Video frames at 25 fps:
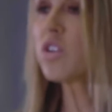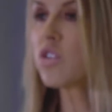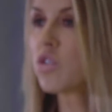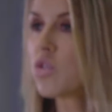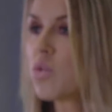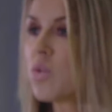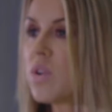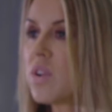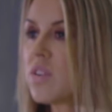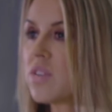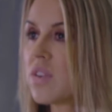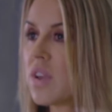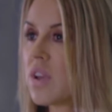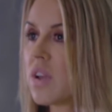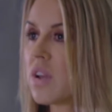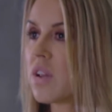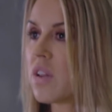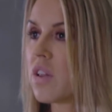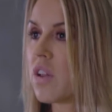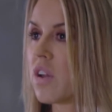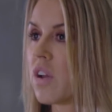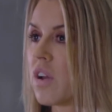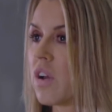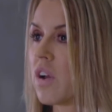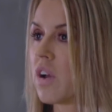you're
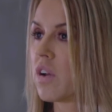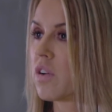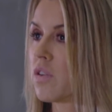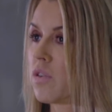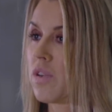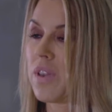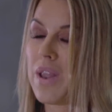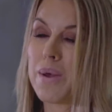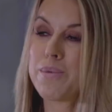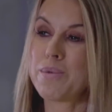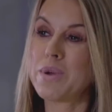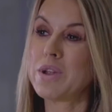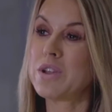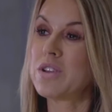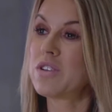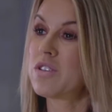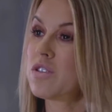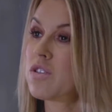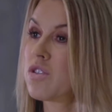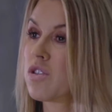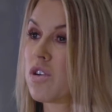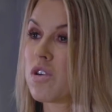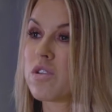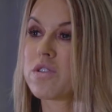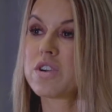squeezing
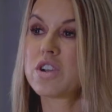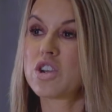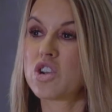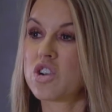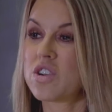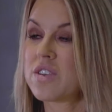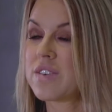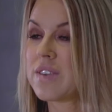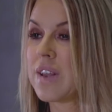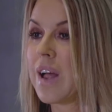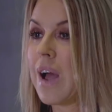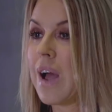lemons, oranges,